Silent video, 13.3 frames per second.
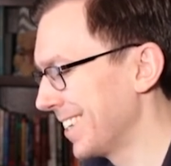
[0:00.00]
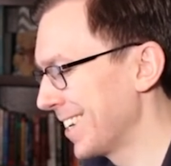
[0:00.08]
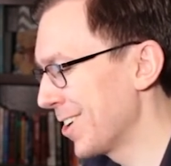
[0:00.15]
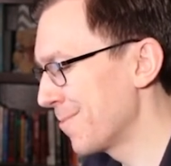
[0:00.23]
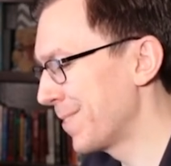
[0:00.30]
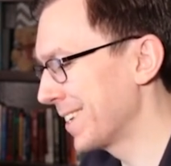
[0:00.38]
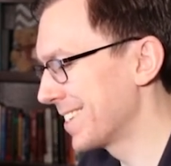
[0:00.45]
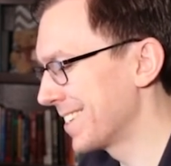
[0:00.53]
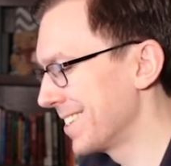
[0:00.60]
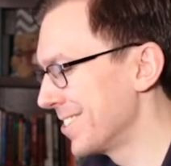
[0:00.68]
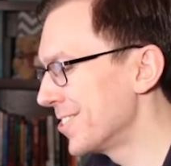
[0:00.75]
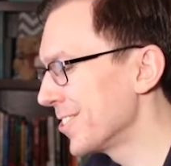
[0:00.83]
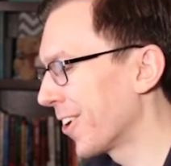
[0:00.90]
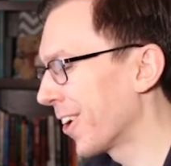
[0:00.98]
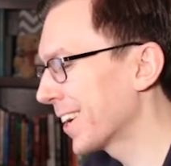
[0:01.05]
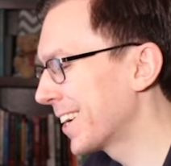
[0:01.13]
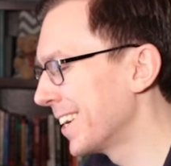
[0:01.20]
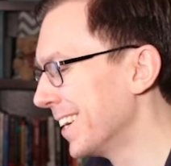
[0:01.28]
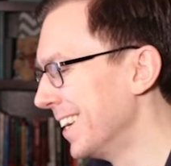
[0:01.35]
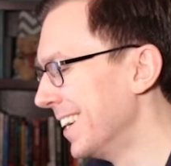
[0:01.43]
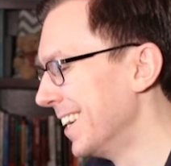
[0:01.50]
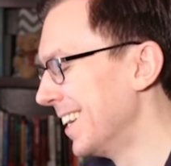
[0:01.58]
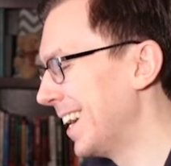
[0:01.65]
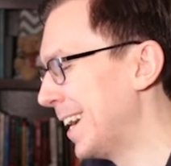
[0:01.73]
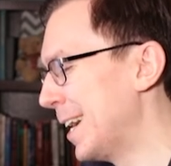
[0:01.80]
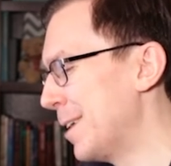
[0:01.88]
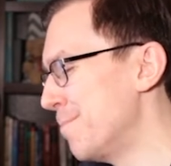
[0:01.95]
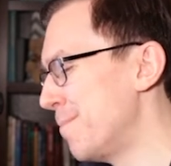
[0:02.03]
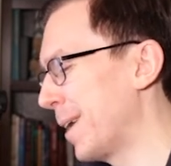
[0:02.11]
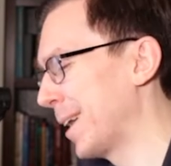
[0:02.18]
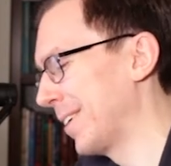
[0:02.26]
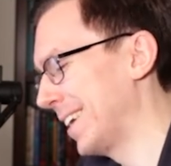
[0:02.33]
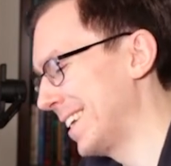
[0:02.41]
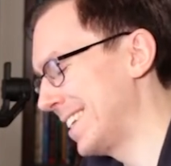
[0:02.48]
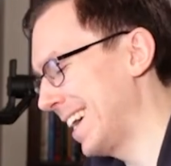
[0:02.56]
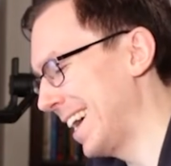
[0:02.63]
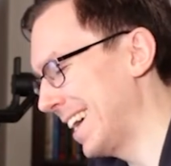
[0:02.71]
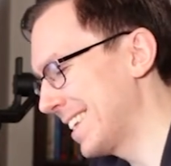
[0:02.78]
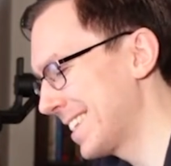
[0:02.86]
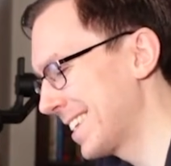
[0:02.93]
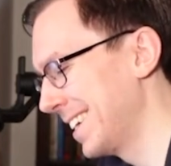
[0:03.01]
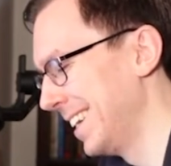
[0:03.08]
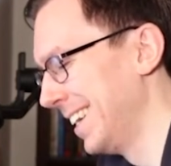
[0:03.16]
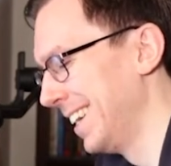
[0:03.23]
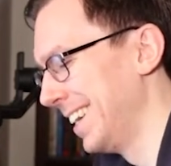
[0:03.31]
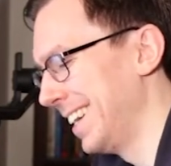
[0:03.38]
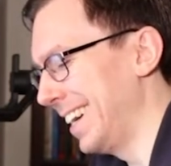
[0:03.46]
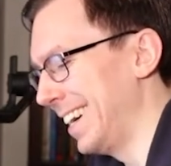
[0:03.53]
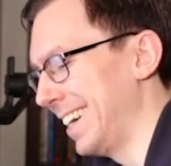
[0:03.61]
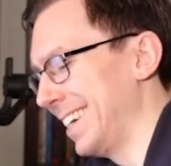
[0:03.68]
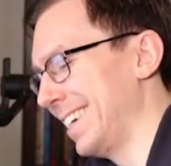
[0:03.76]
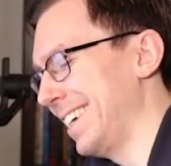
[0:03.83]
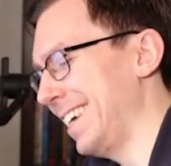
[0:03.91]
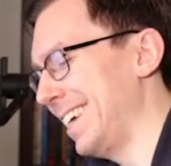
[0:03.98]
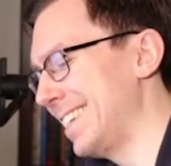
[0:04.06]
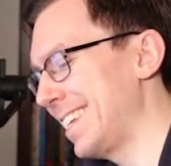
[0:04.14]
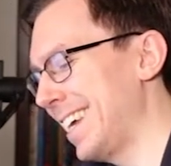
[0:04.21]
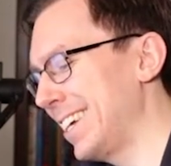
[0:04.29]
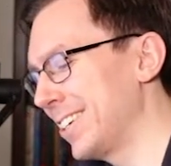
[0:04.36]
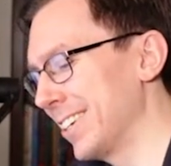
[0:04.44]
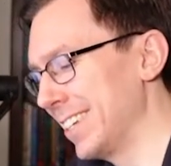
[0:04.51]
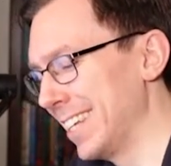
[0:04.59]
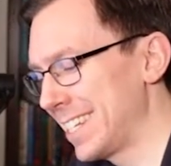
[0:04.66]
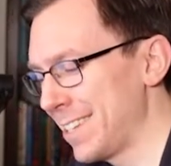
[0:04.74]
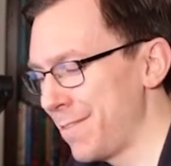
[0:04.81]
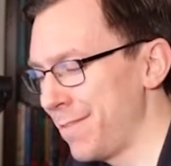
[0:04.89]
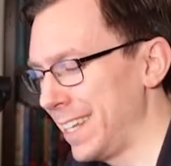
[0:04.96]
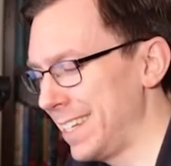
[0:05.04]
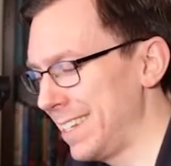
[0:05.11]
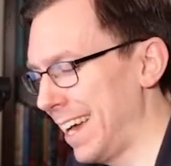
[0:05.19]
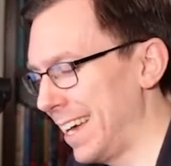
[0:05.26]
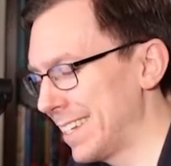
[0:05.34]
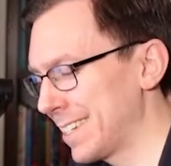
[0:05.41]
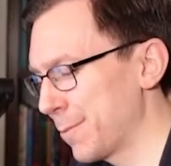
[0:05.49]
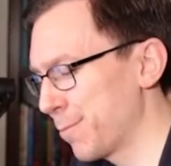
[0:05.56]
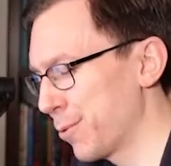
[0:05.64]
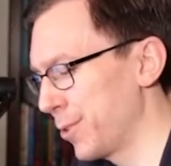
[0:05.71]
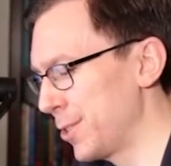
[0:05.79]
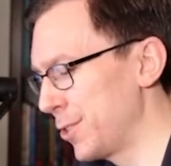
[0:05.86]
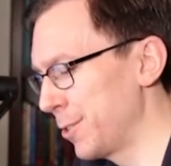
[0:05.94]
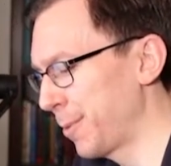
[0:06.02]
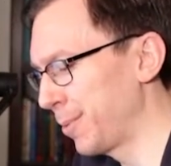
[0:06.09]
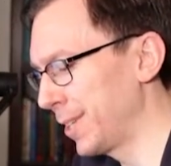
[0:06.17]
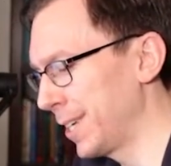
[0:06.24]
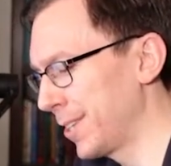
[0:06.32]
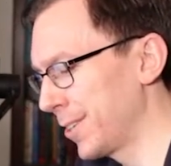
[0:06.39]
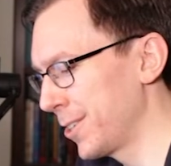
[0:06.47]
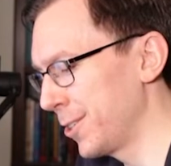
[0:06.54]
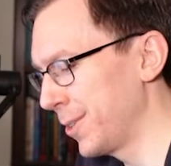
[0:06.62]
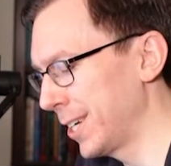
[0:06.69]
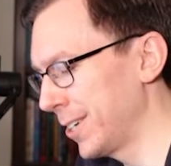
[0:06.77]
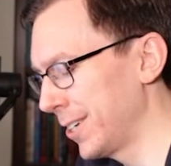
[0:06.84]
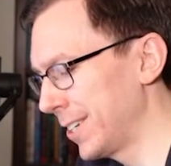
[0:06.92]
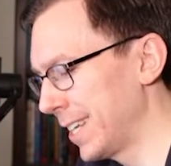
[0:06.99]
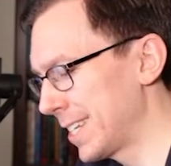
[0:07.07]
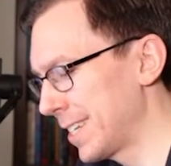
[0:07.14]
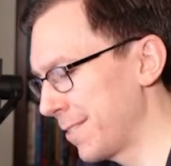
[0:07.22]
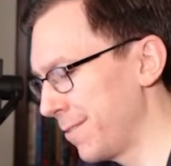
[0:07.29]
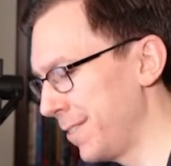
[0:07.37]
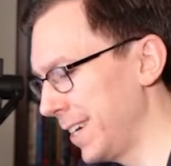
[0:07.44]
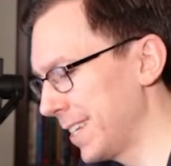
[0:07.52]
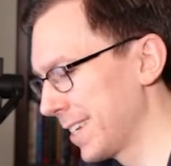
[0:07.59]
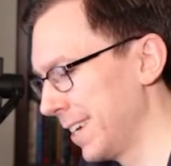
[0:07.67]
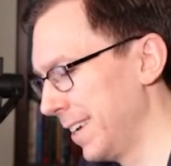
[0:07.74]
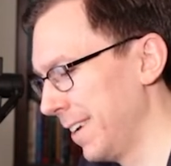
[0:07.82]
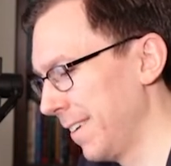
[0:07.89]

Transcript: I hope it's Jarque uh, Bera test uh, is a goodness of fit test. Presumably, they're doing goodness of fit